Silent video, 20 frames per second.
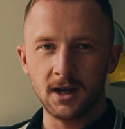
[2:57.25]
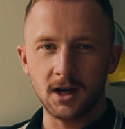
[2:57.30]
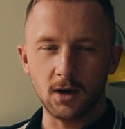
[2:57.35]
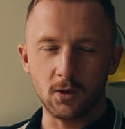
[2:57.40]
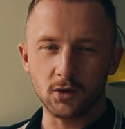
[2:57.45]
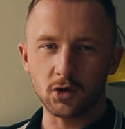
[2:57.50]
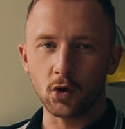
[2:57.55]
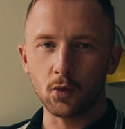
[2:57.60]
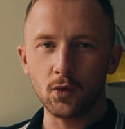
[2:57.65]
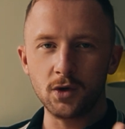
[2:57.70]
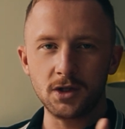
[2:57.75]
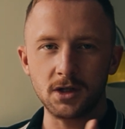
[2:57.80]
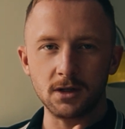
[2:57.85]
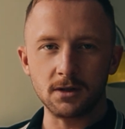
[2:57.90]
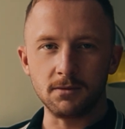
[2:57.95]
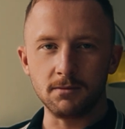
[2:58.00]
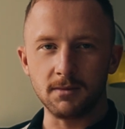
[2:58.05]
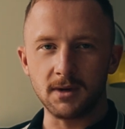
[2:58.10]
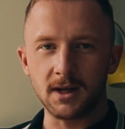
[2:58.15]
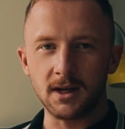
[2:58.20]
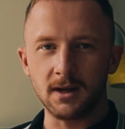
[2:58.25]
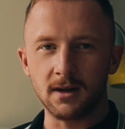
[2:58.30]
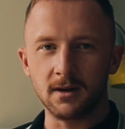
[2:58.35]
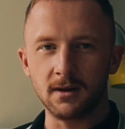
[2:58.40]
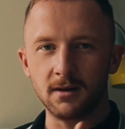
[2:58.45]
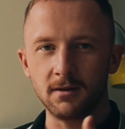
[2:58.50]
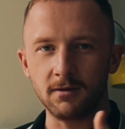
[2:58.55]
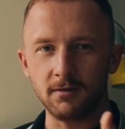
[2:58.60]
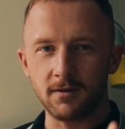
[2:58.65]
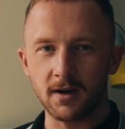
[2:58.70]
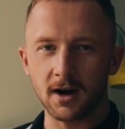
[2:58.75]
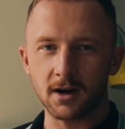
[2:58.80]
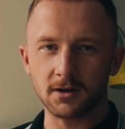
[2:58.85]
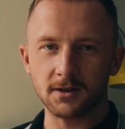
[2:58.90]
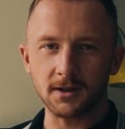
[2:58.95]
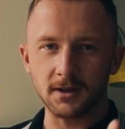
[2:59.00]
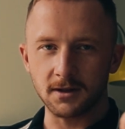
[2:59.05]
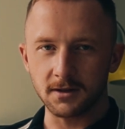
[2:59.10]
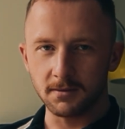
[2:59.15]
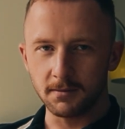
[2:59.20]
It was always just me
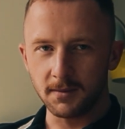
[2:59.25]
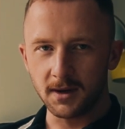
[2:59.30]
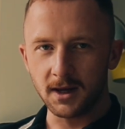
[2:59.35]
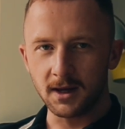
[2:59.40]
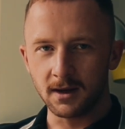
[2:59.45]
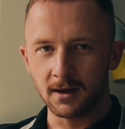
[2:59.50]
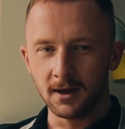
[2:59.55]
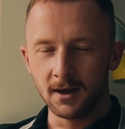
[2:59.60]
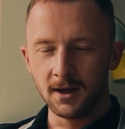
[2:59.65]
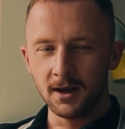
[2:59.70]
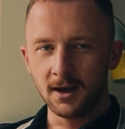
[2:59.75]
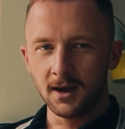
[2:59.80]
versus me.